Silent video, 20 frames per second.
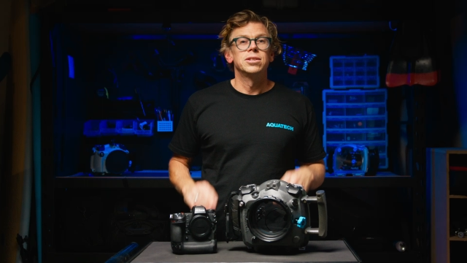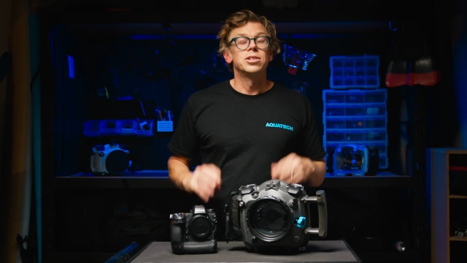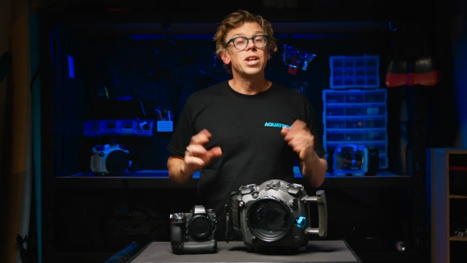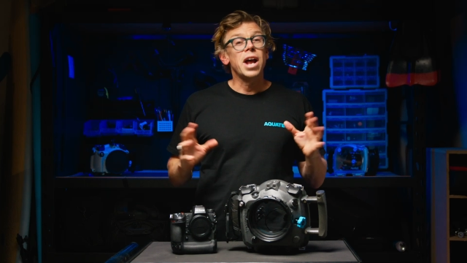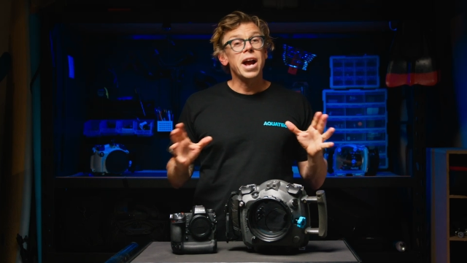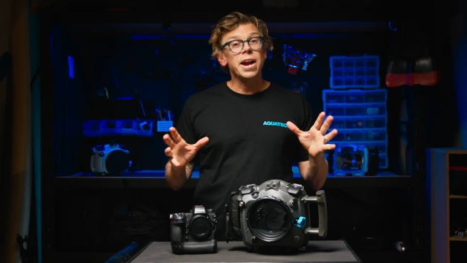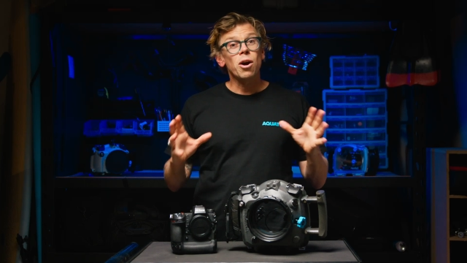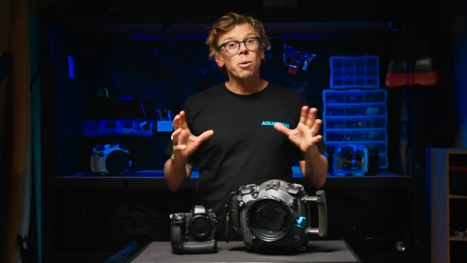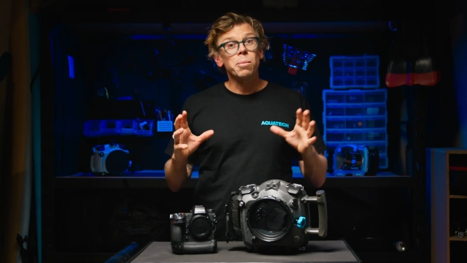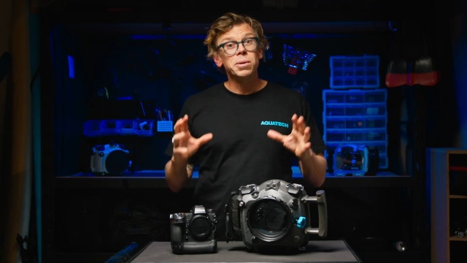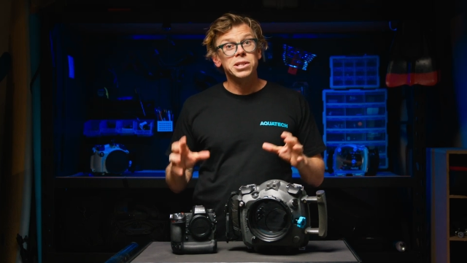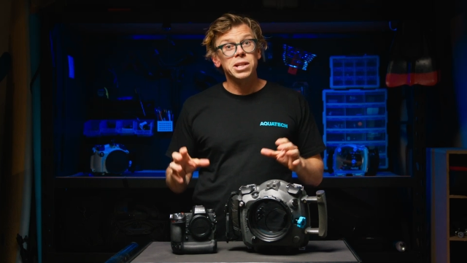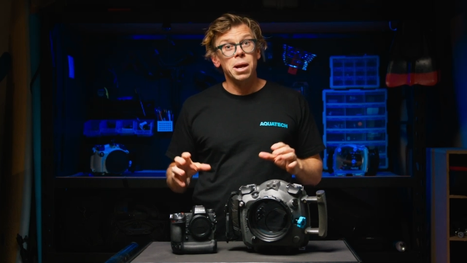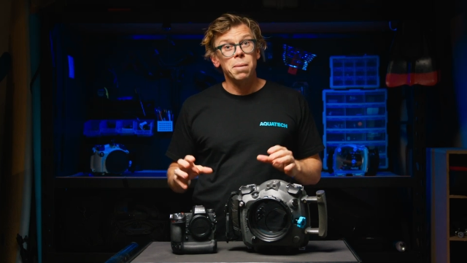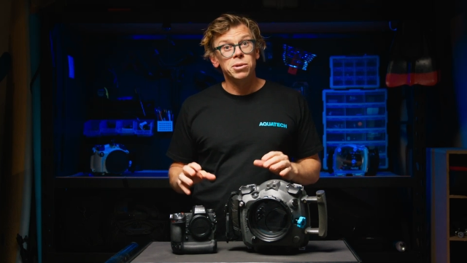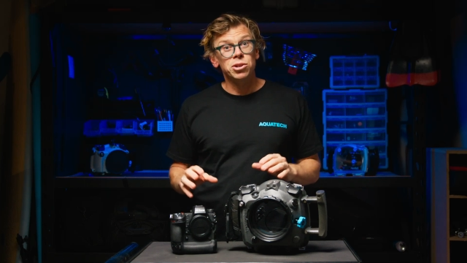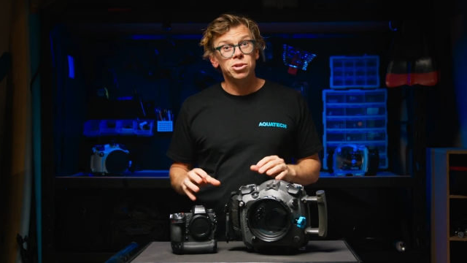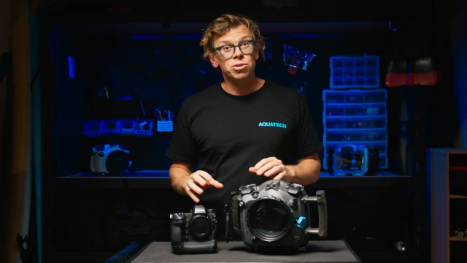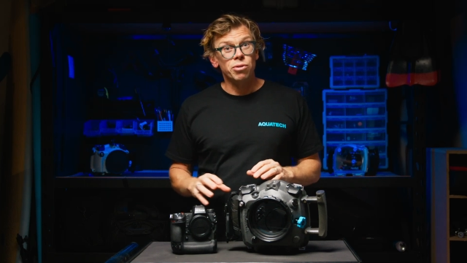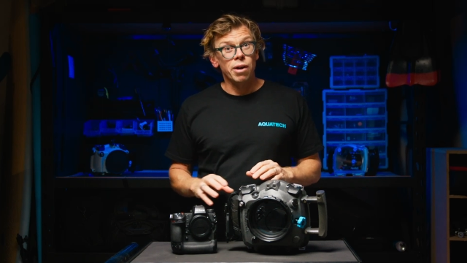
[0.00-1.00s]
Today I'll be
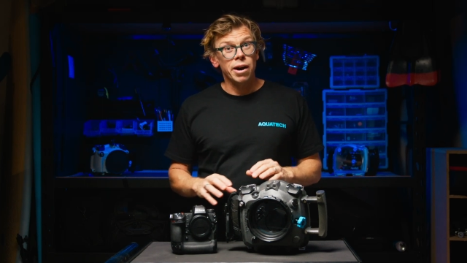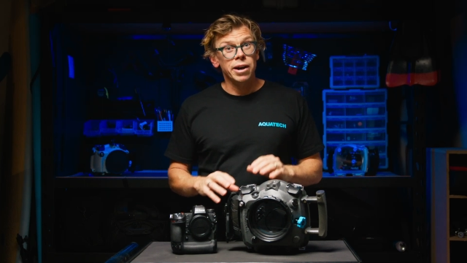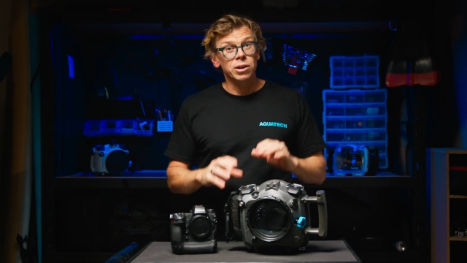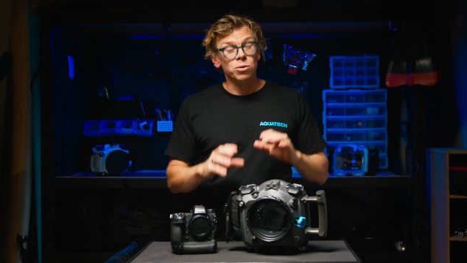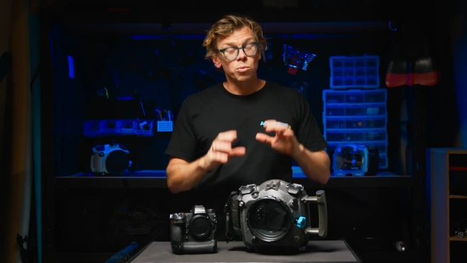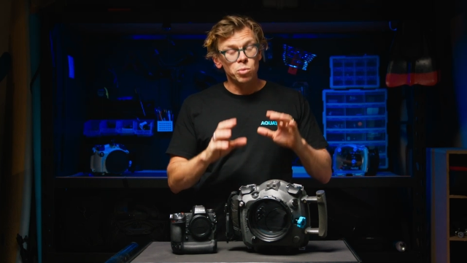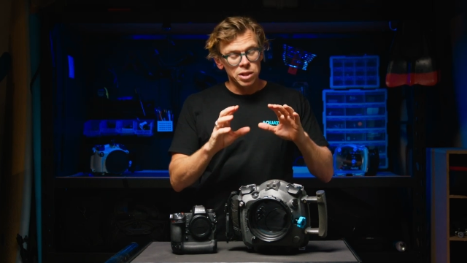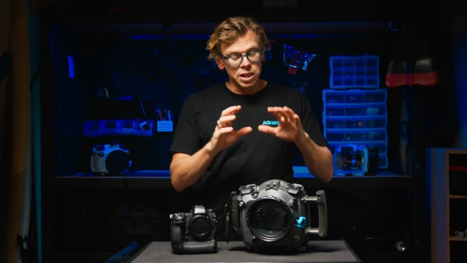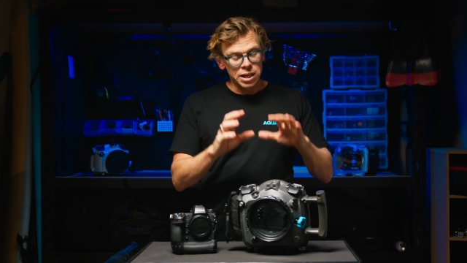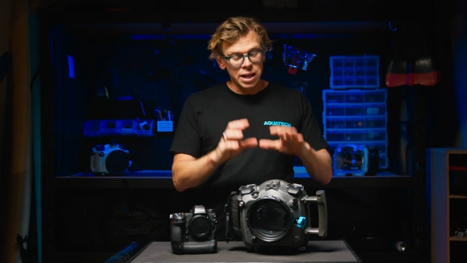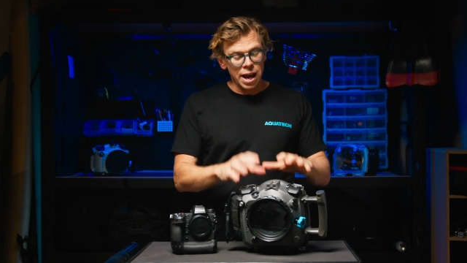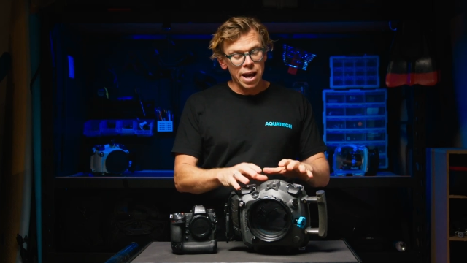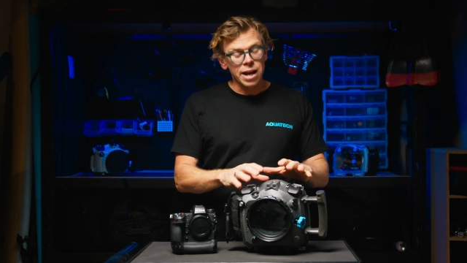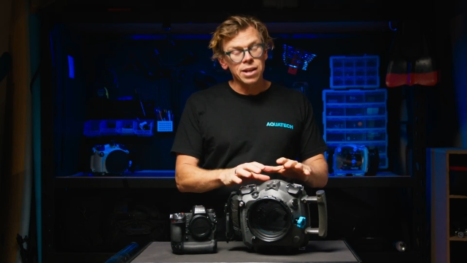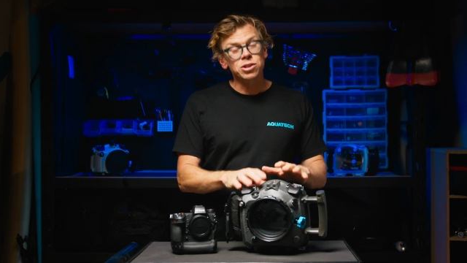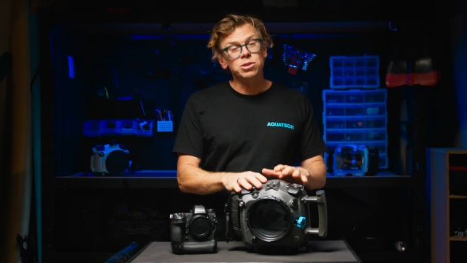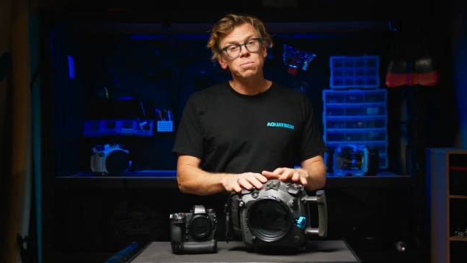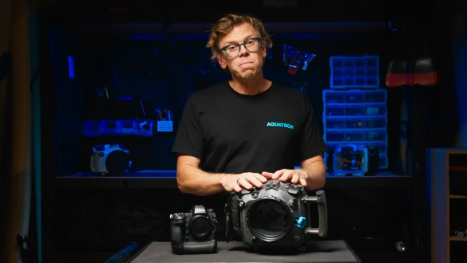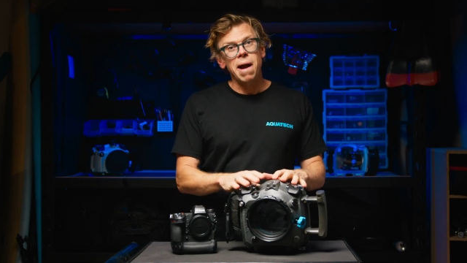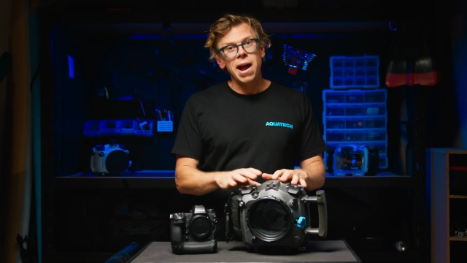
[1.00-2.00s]
demonstrating with the
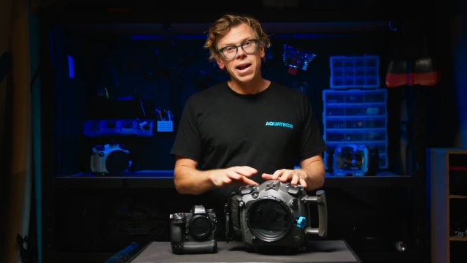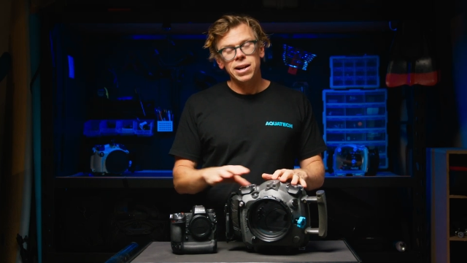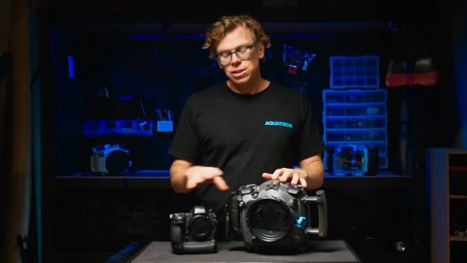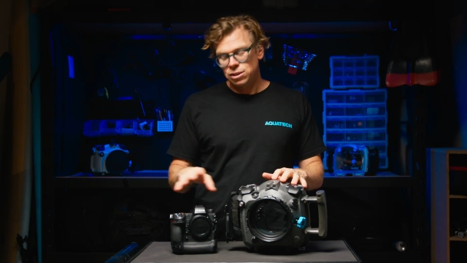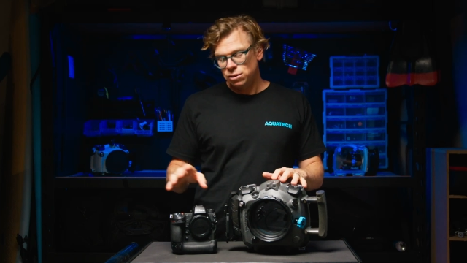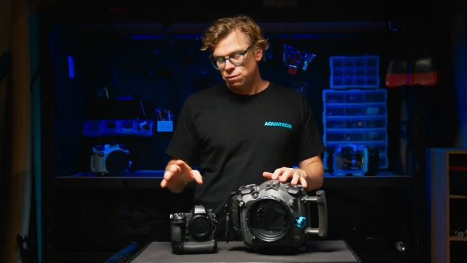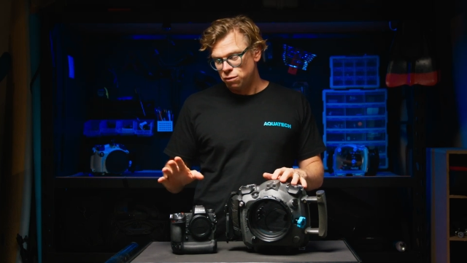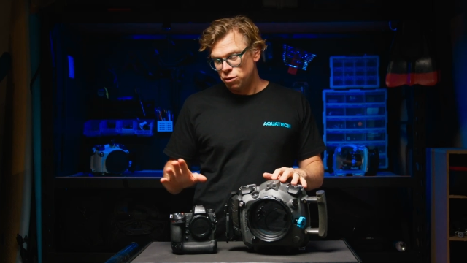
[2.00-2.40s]
Edge Max